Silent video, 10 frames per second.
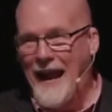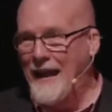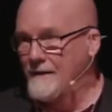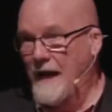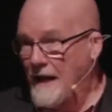
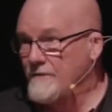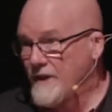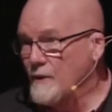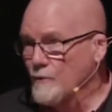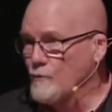And
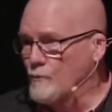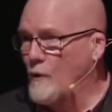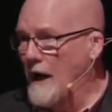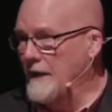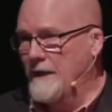they're
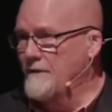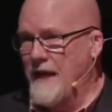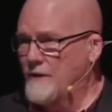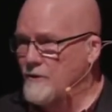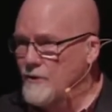right in
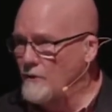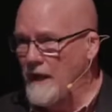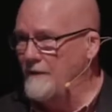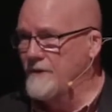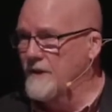that you don't
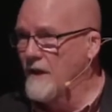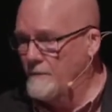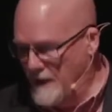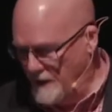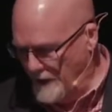have to come
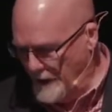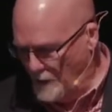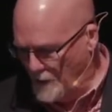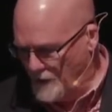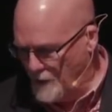here in
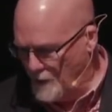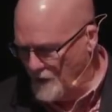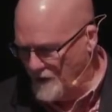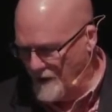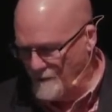order to
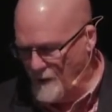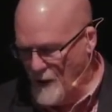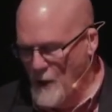worship.